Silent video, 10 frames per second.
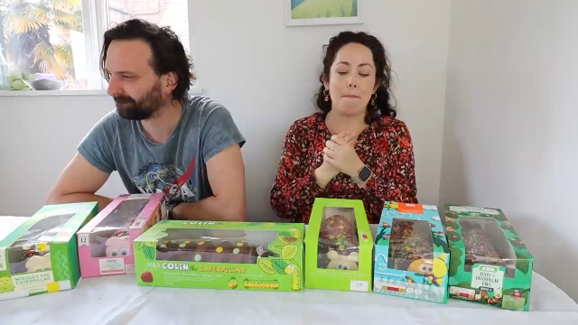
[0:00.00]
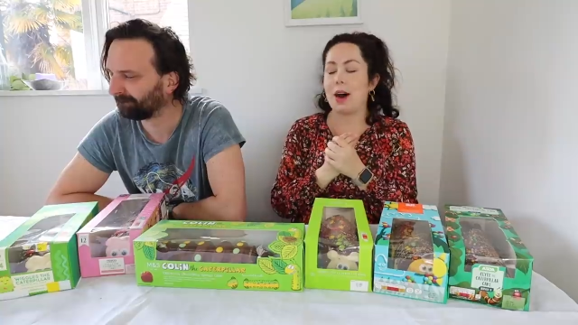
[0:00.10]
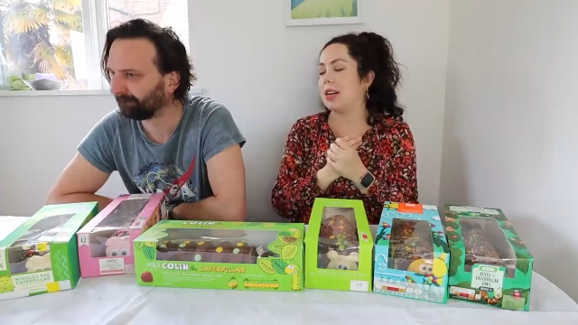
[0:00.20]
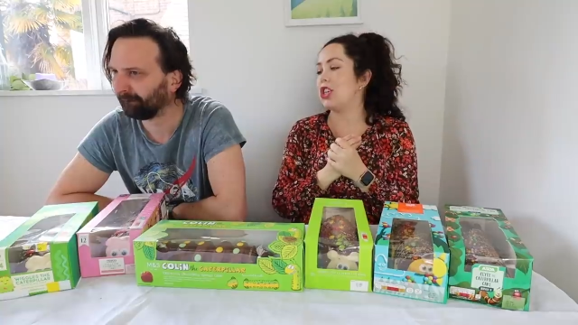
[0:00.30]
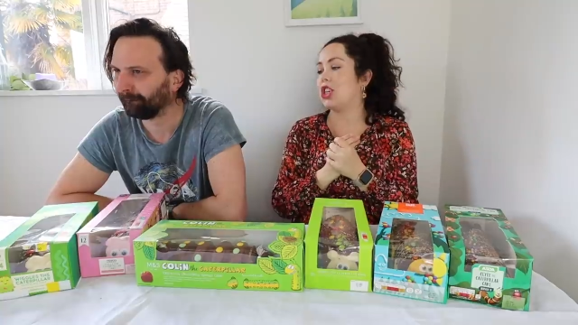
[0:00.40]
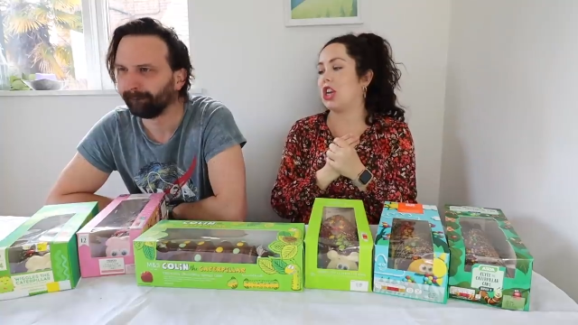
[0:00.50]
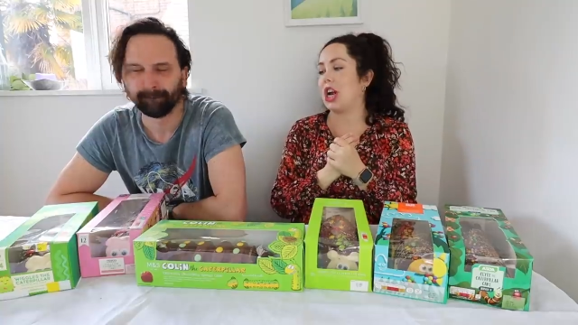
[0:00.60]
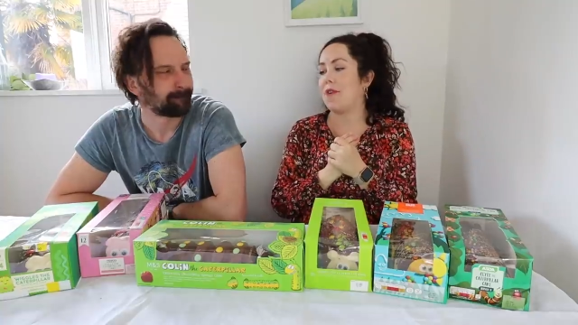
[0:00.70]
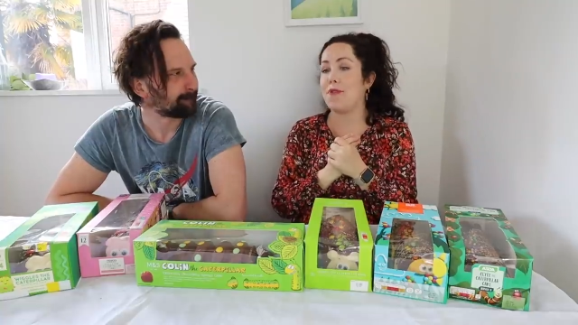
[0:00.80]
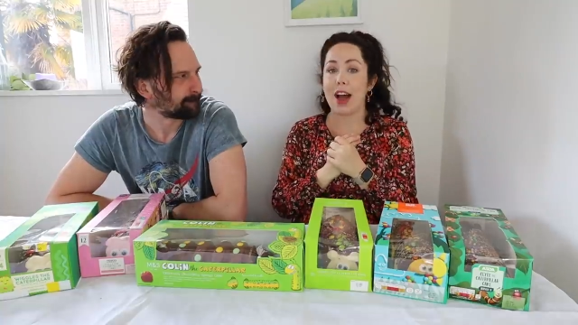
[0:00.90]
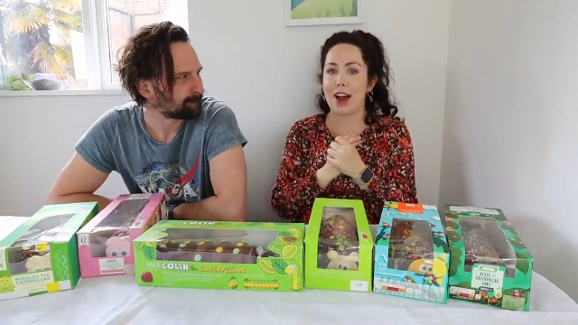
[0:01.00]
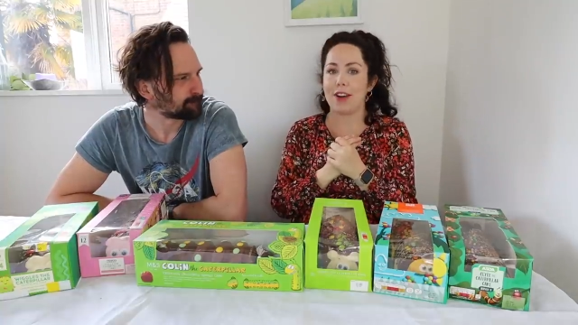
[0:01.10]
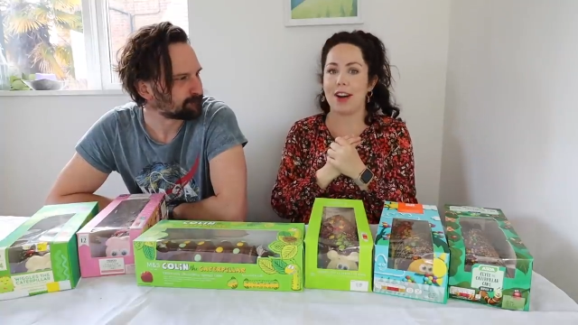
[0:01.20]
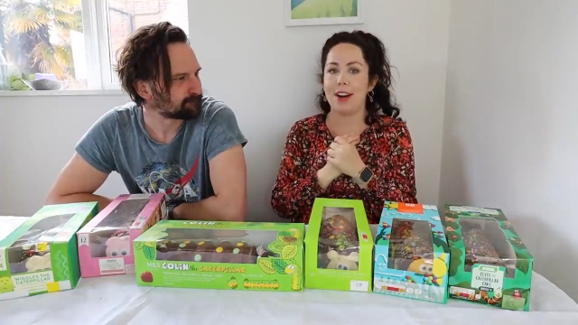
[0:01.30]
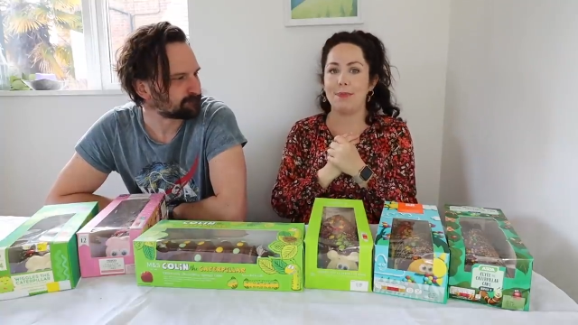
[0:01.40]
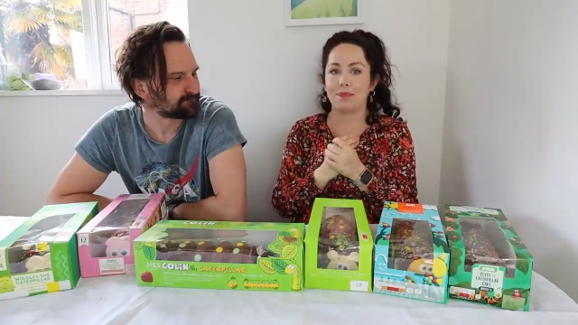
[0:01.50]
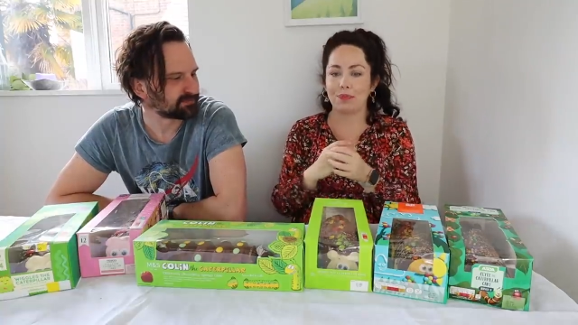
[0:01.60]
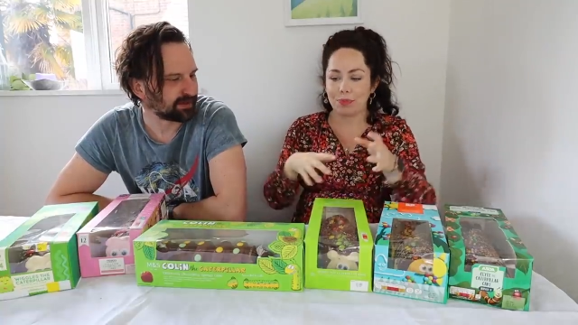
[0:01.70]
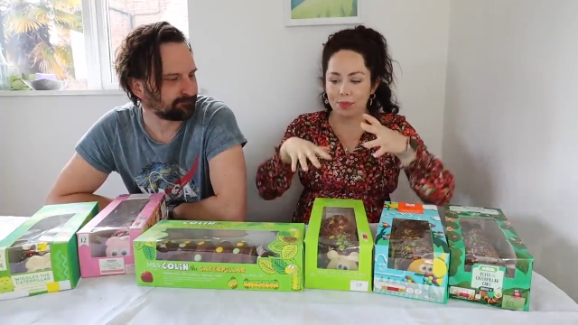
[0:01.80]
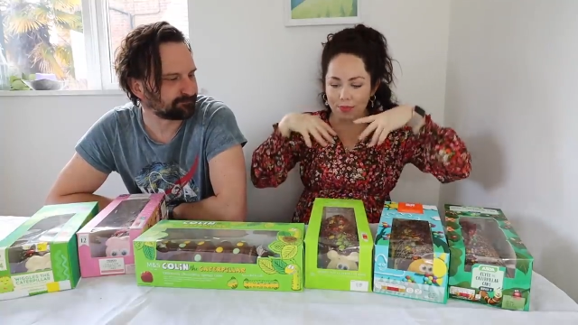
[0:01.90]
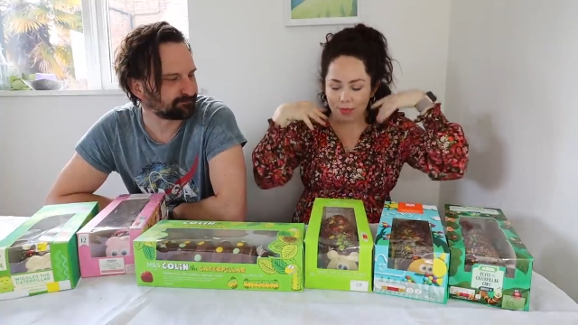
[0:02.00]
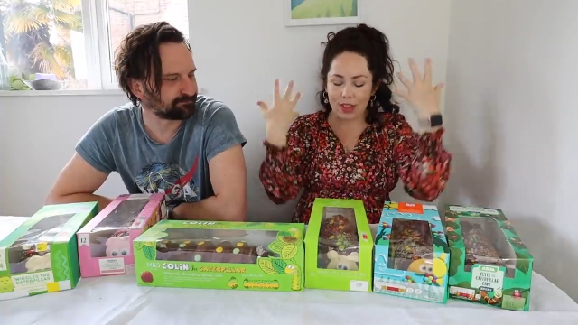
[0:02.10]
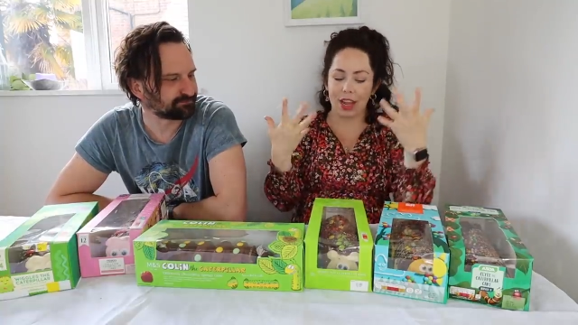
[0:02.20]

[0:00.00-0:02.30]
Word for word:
Speaker 1: Much fairer. Yep